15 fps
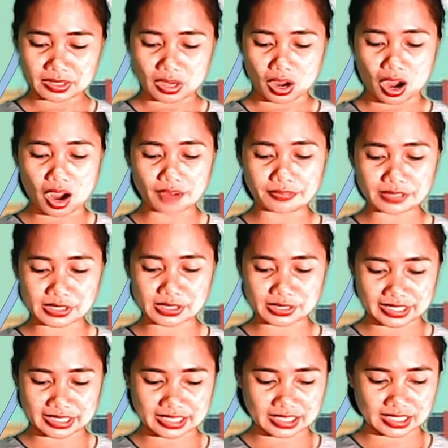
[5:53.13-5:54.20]
of a
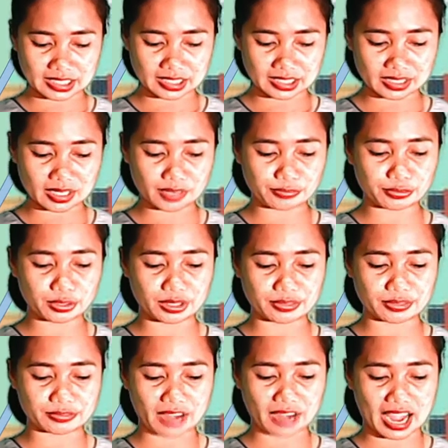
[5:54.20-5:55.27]
circle if you
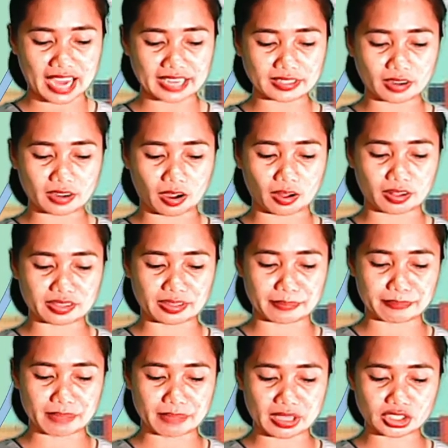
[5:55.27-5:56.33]
divide all the
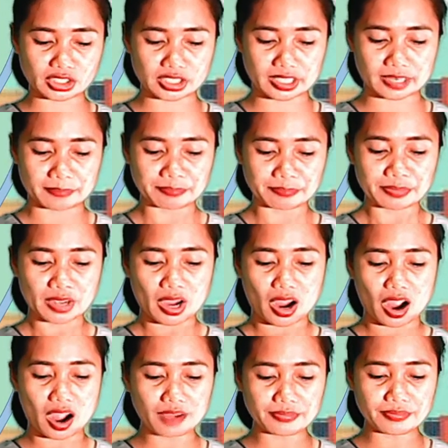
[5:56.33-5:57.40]
measure
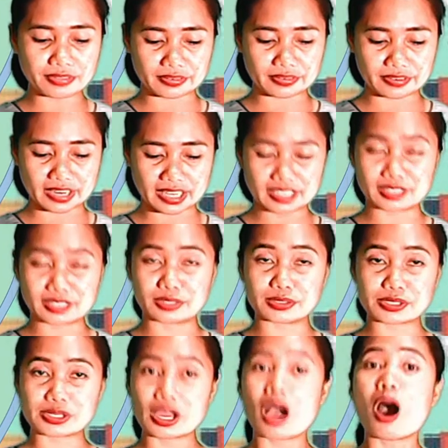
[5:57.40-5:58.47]
of the radius,
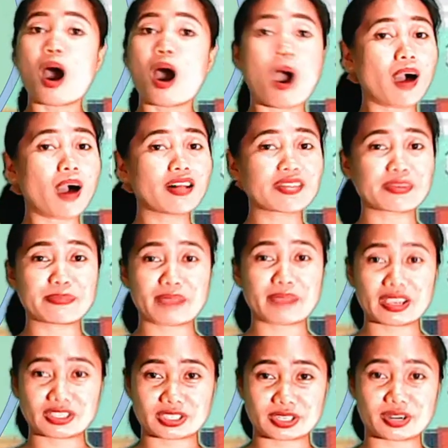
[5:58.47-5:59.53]
all the
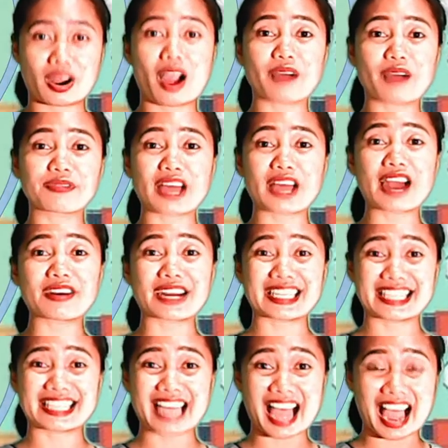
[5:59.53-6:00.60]
measure of the
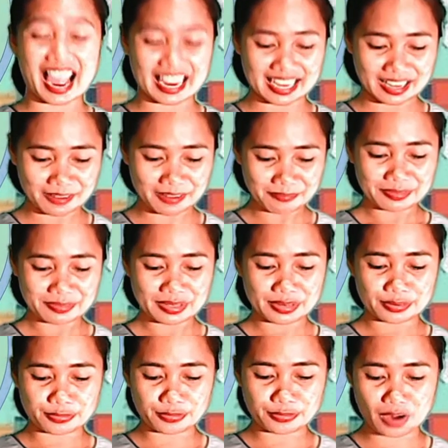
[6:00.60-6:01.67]
radii
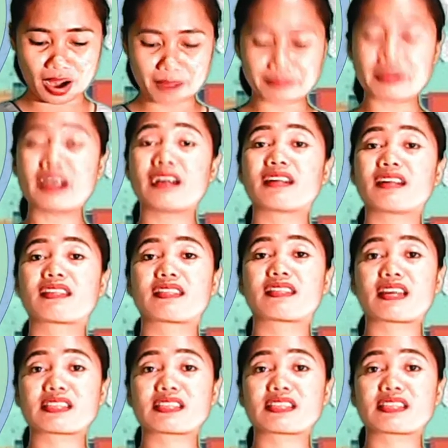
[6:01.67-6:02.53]
from the